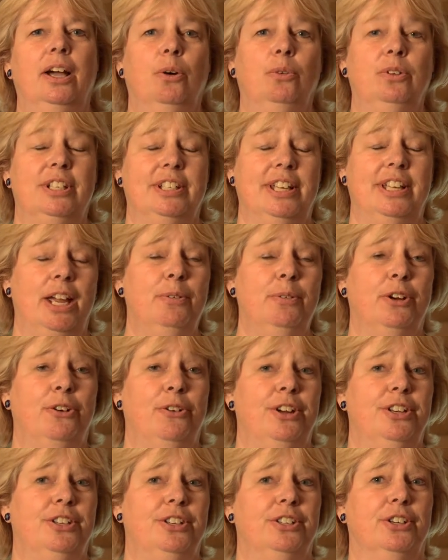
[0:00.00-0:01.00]
Today we're
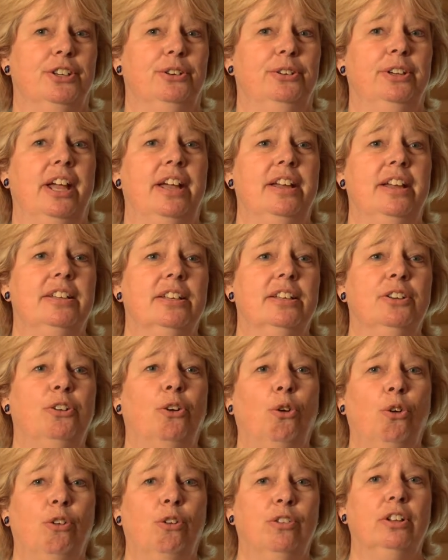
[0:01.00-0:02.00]
going to create an
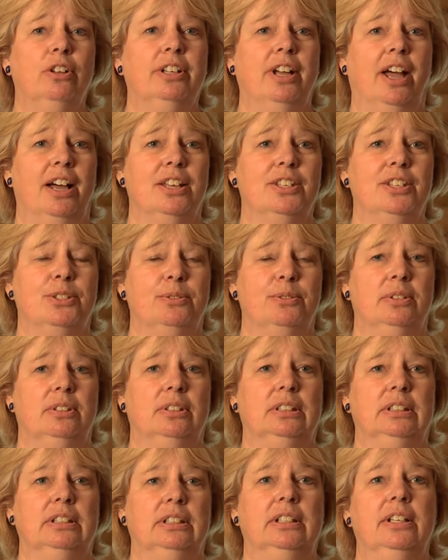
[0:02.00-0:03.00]
oval
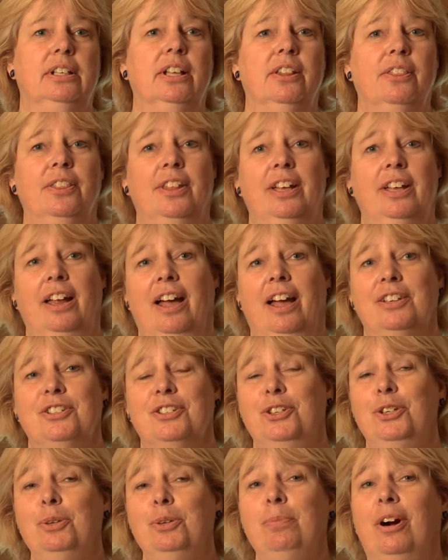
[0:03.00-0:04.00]
casserole that has
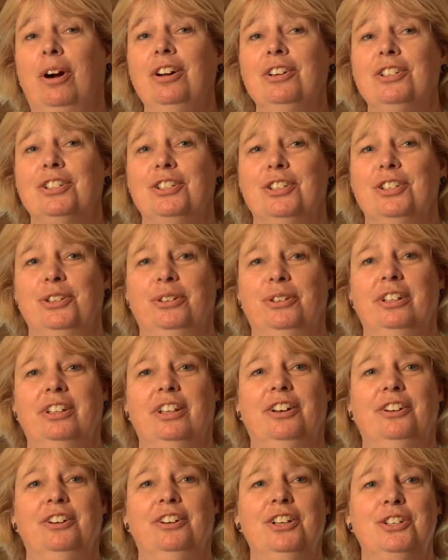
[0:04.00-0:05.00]
two parts to it
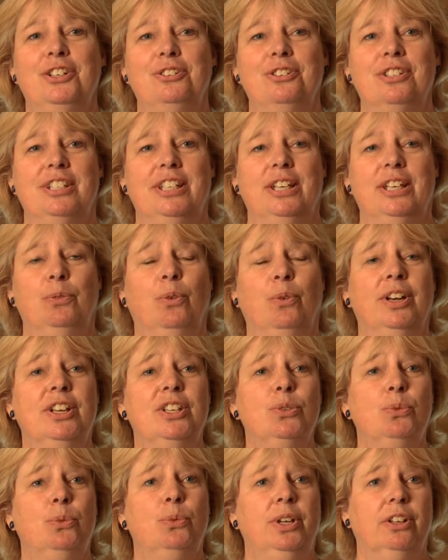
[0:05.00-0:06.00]
that are interesting. One
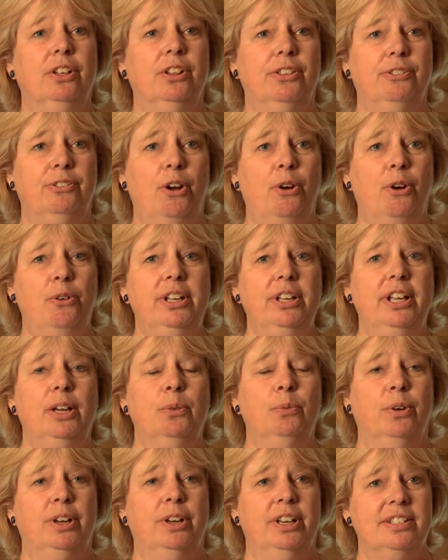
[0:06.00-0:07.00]
is wheel thrown
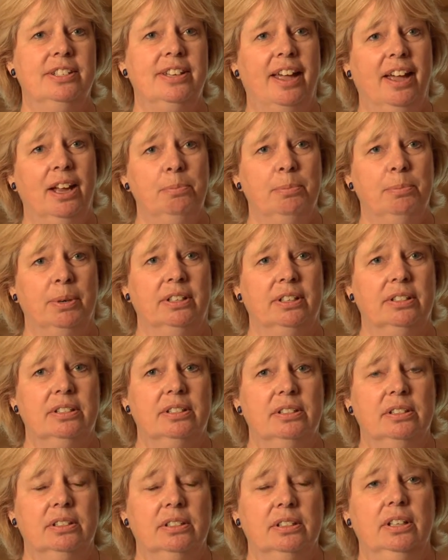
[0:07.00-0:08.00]
and one is hand built.
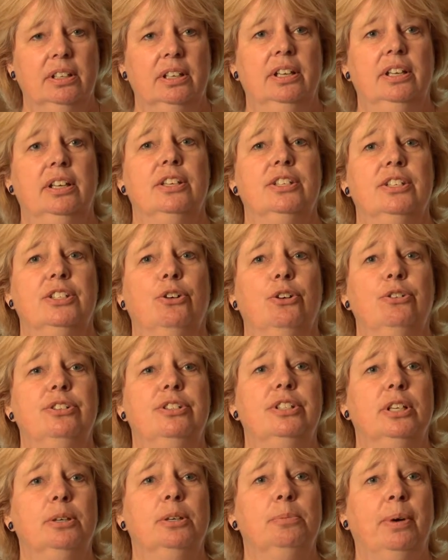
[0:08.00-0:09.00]
So
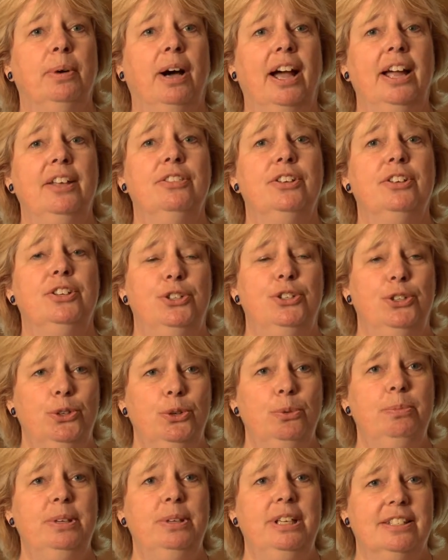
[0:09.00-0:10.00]
to combine the
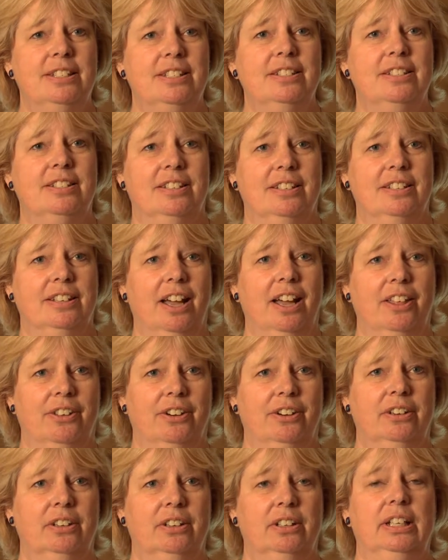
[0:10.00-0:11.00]
two pieces
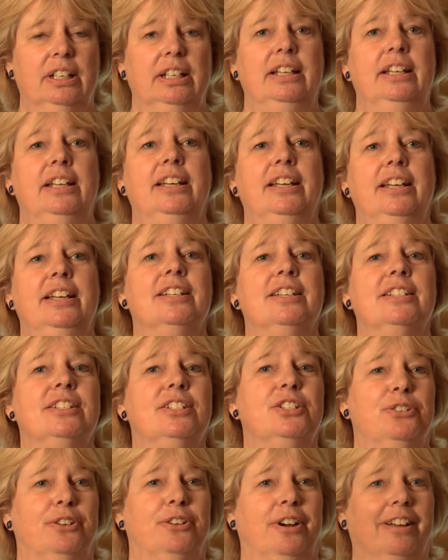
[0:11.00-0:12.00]
together is the
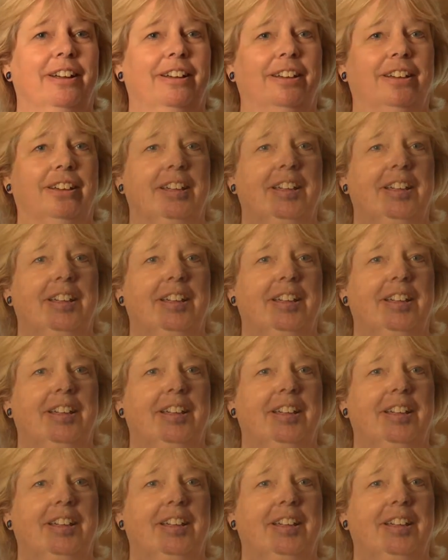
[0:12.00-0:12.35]
trick.